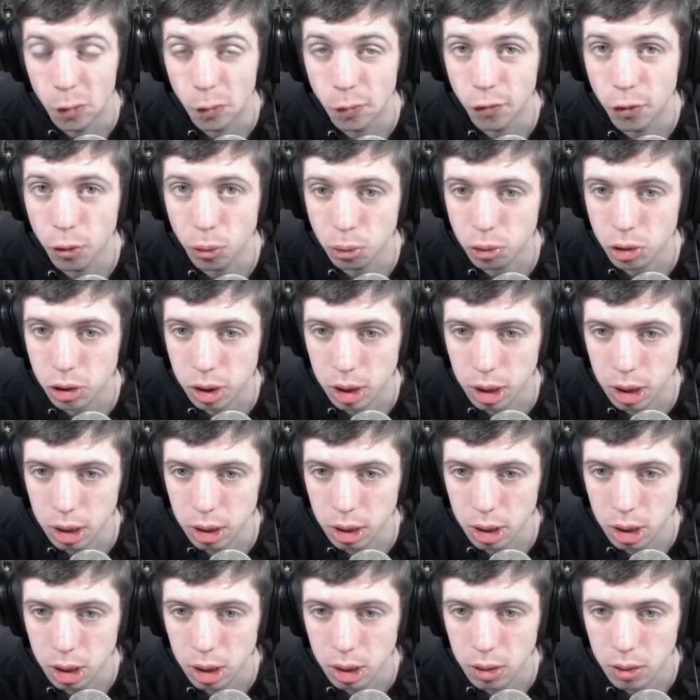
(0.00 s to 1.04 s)
full
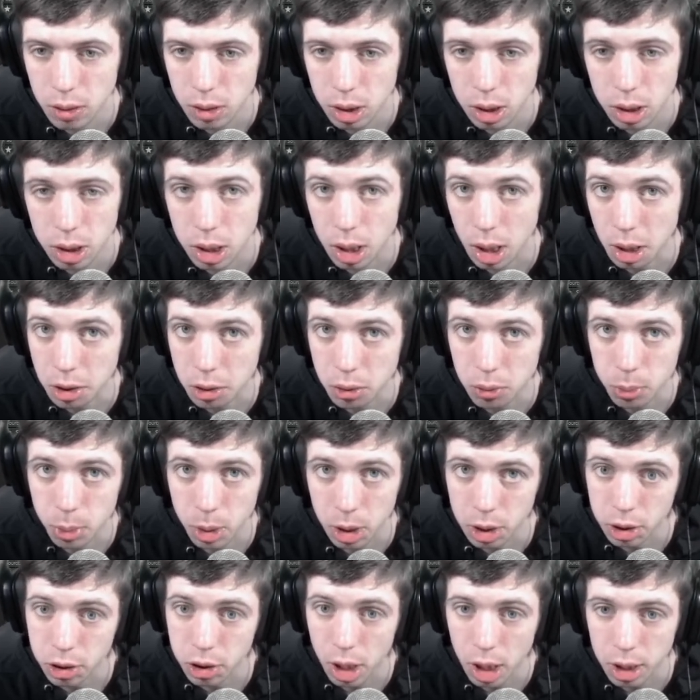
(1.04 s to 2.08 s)
screen, this is
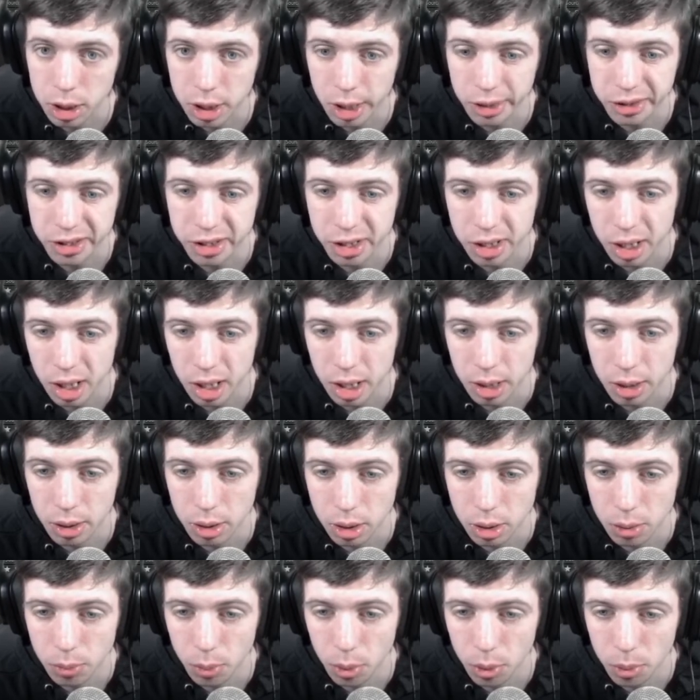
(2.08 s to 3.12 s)
where the transition
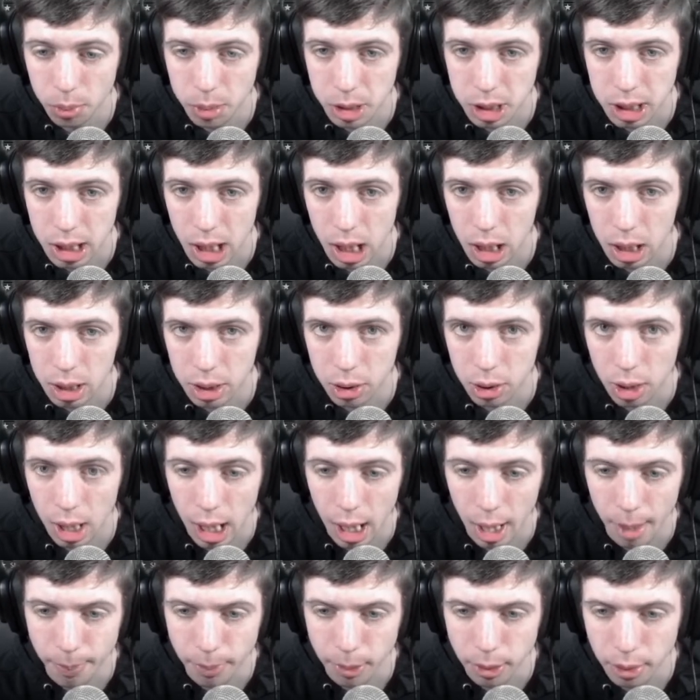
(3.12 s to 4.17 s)
will be starting to
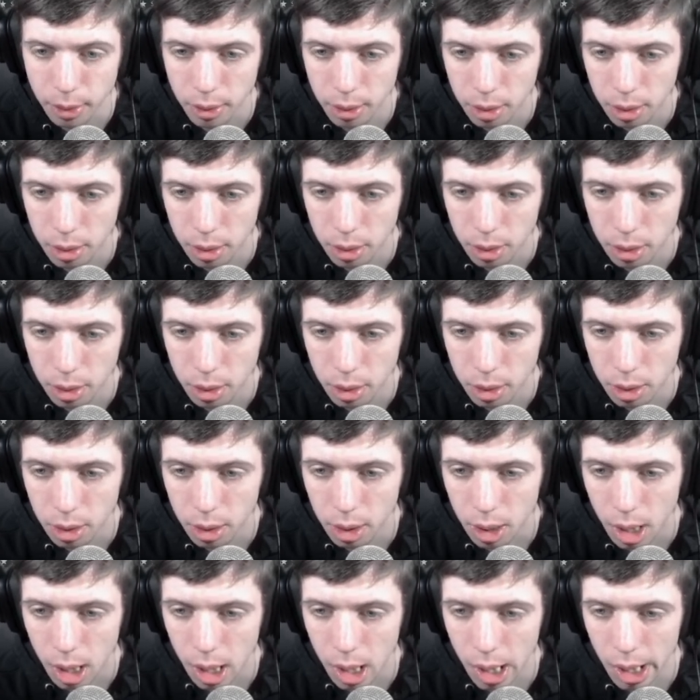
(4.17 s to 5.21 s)
happen,
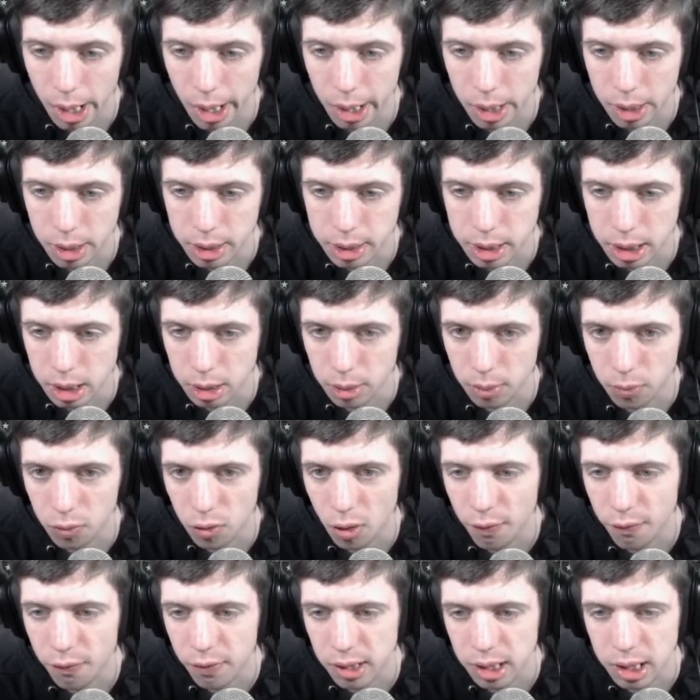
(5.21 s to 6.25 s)
and say
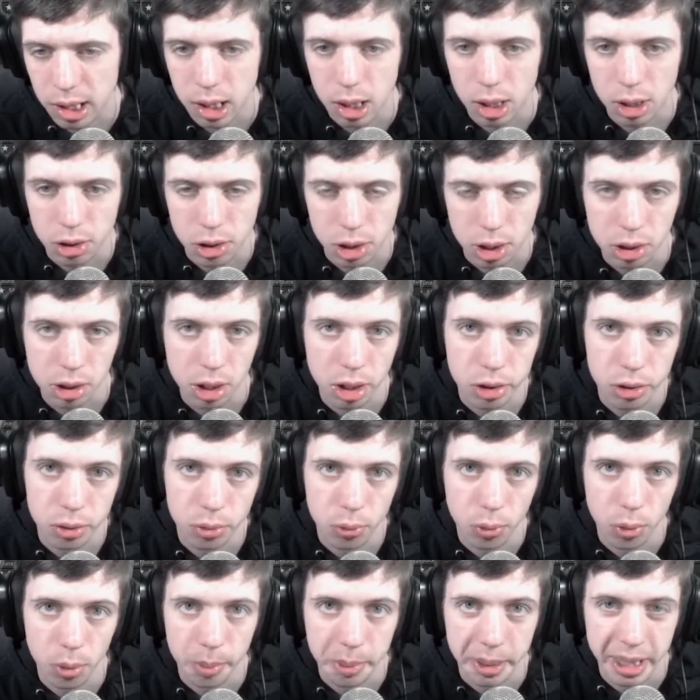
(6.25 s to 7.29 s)
roughly here
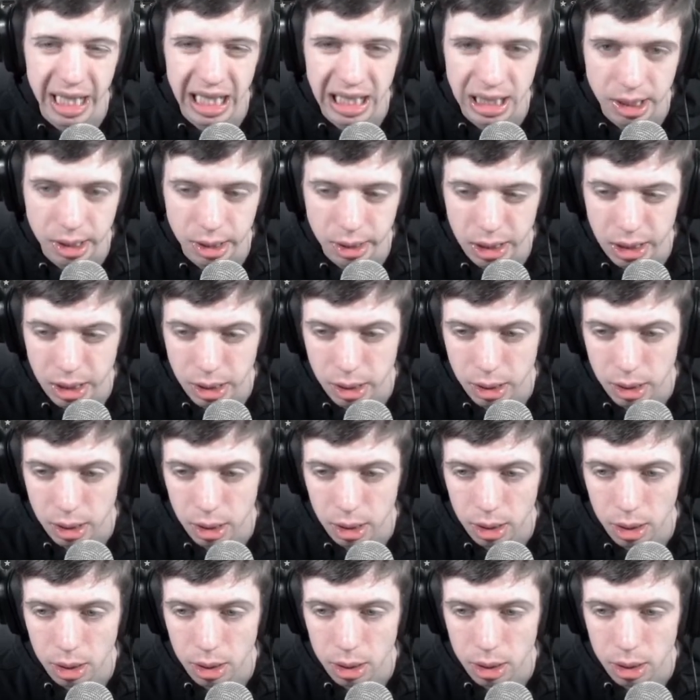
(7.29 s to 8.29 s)
transition will be exiting,